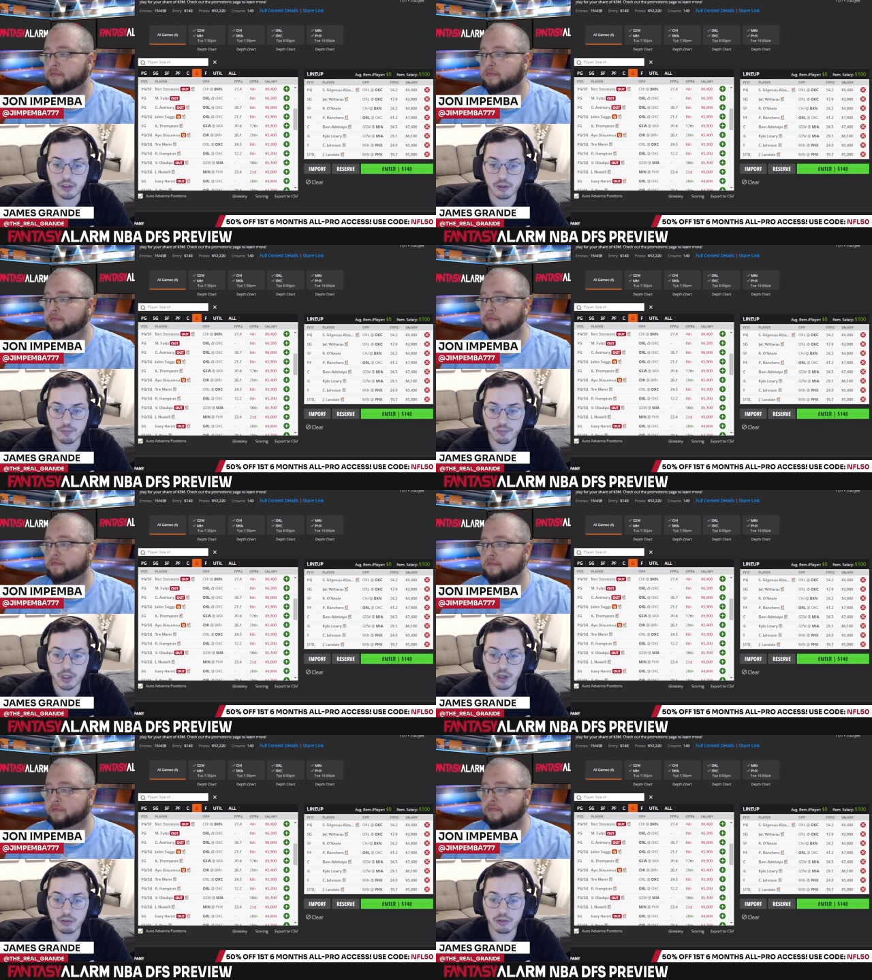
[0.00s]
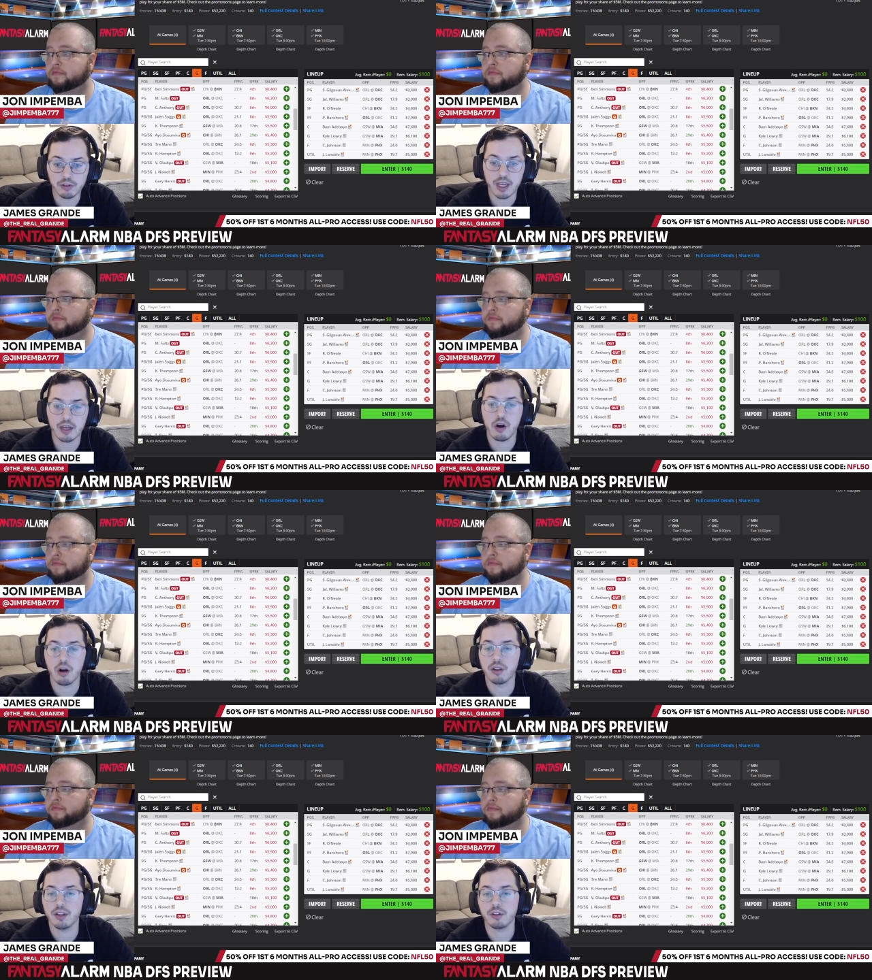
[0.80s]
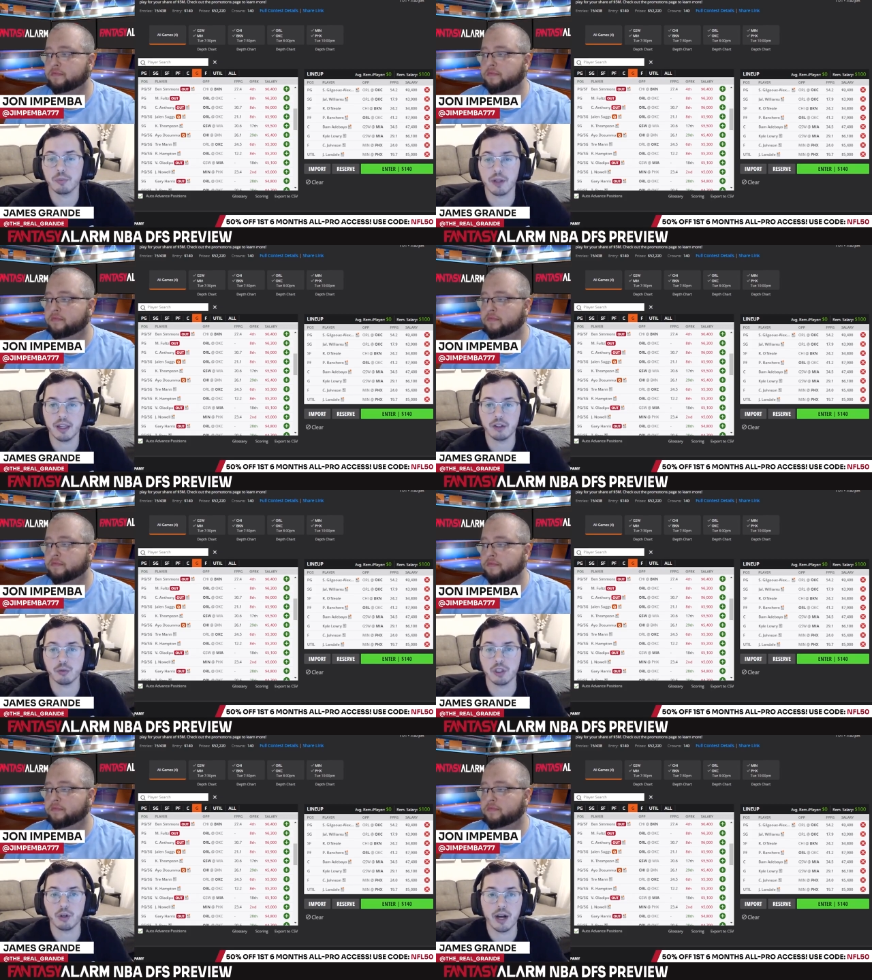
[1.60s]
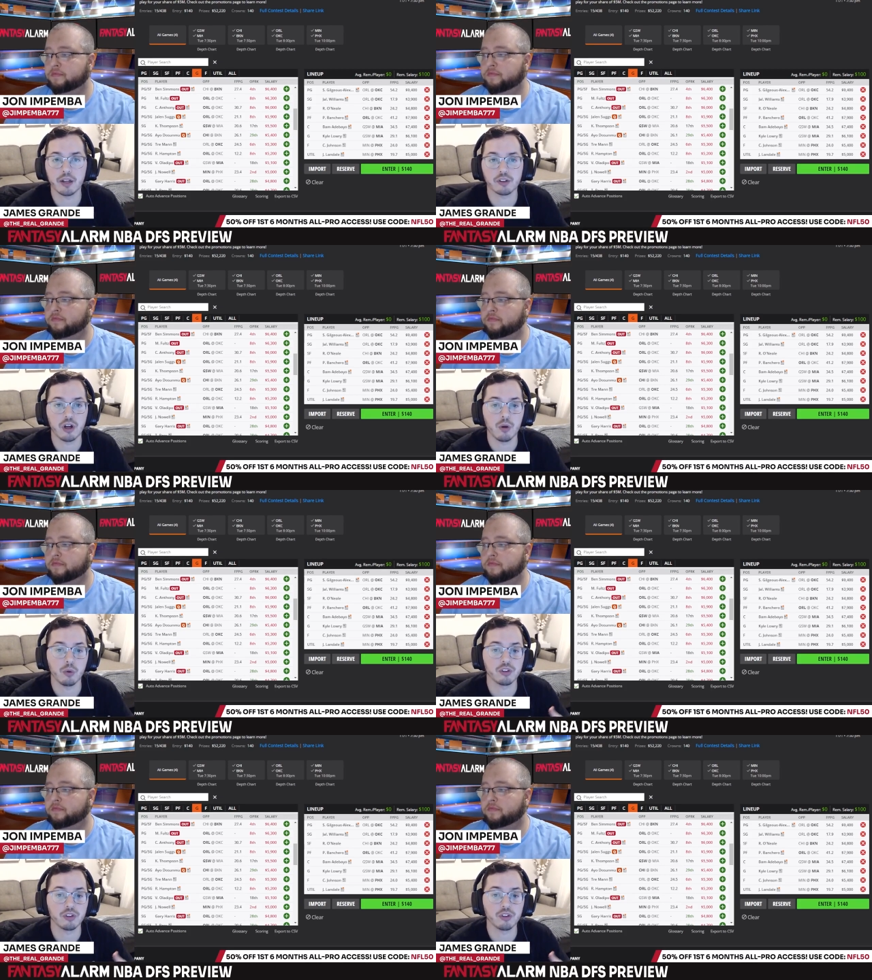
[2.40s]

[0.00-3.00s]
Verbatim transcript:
Speaker 1: So, you know, take all these plays with a grain of salt.